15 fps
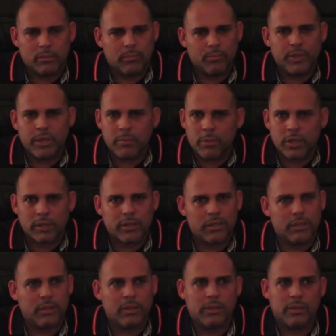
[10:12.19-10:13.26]
Me and
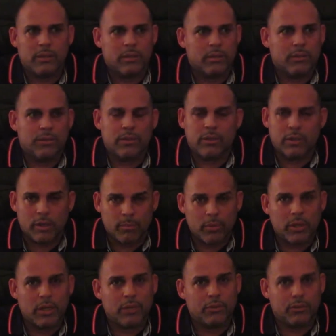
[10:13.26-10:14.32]
Bucky took a couple
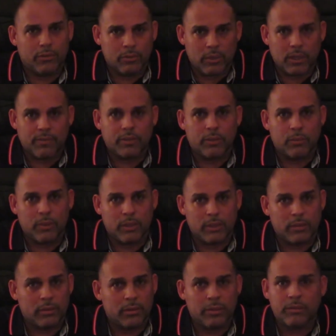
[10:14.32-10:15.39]
of L's to Lefty
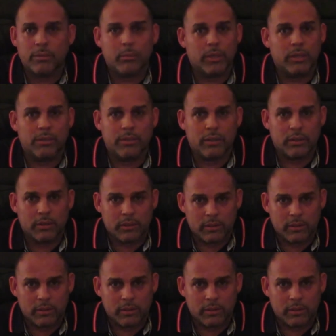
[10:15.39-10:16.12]
Willie. He's amazing.